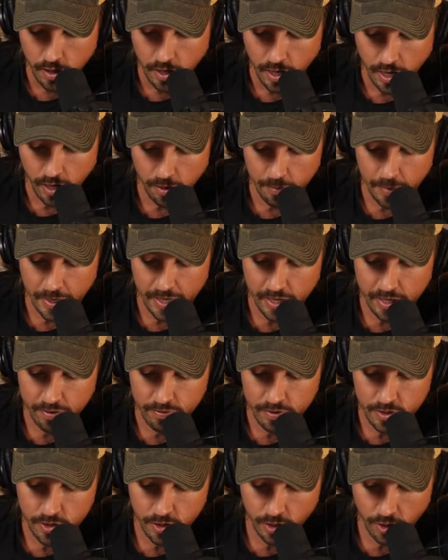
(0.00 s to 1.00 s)
And I mean,
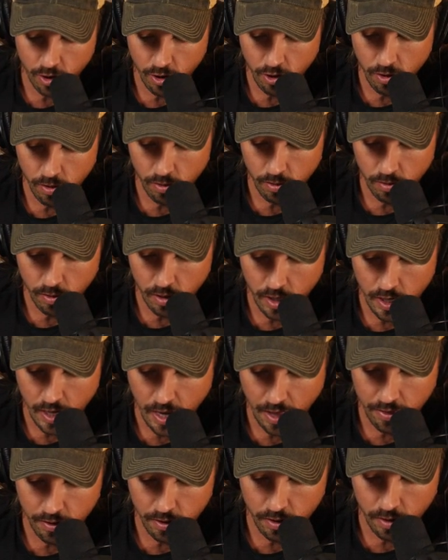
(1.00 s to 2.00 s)
even to go
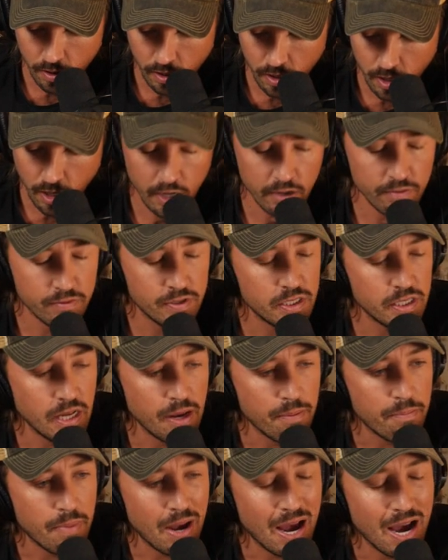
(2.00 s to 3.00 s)
another kind of
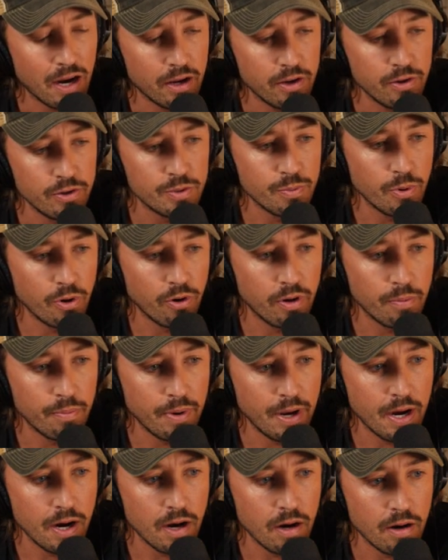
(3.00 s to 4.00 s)
step back, you spoke
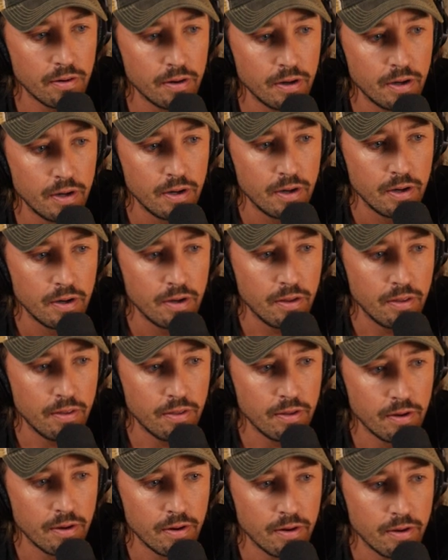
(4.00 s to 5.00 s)
about
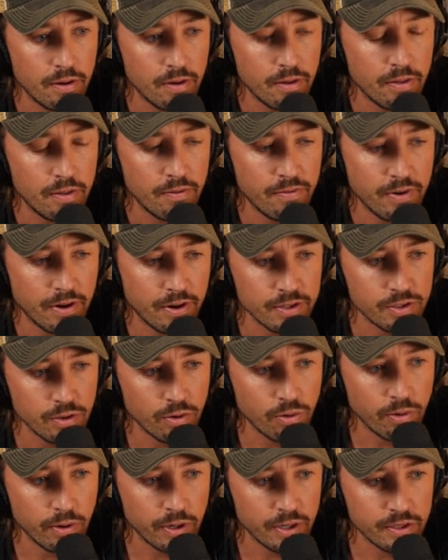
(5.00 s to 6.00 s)
the the various
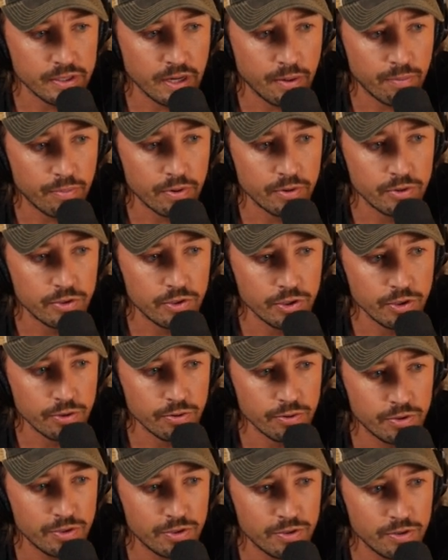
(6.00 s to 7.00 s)
organs that
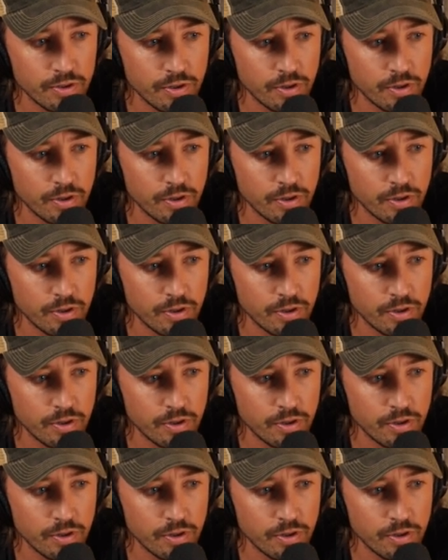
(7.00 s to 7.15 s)
produce